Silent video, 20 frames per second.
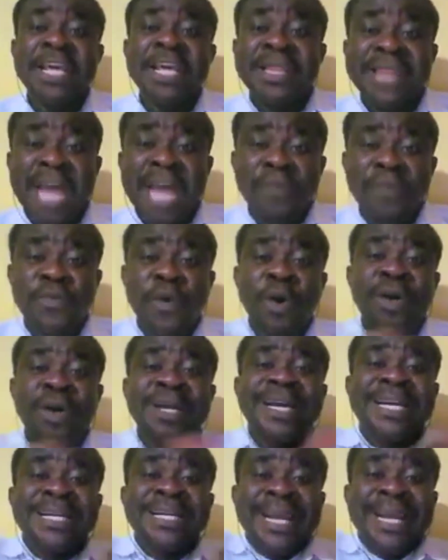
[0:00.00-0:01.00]
Therefore,
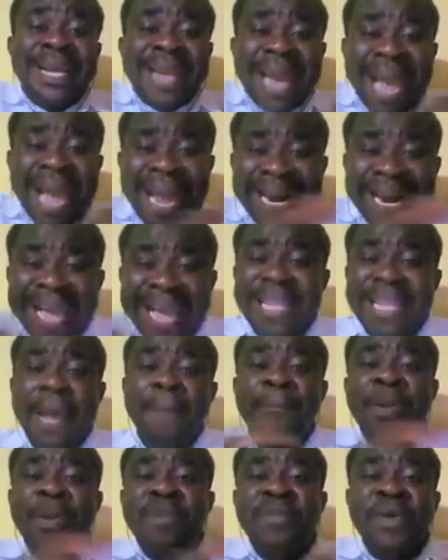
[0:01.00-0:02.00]
the line
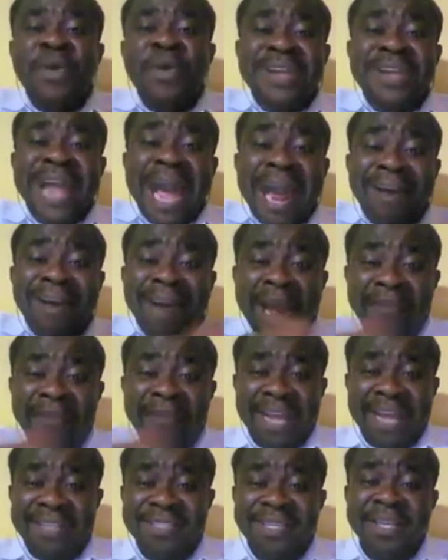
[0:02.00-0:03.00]
item previously
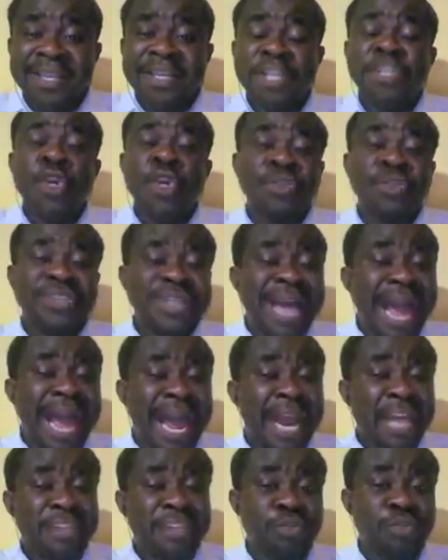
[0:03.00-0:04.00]
arrived at using
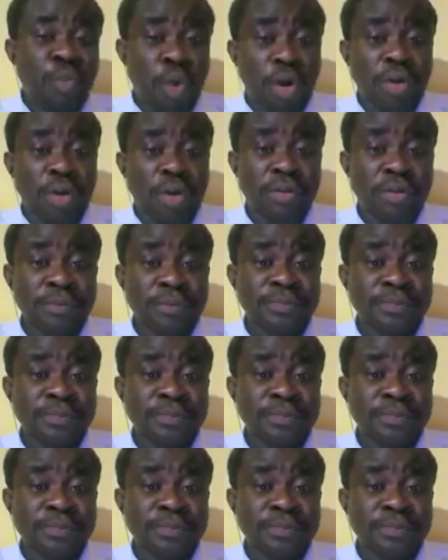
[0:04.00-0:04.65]
IAS 1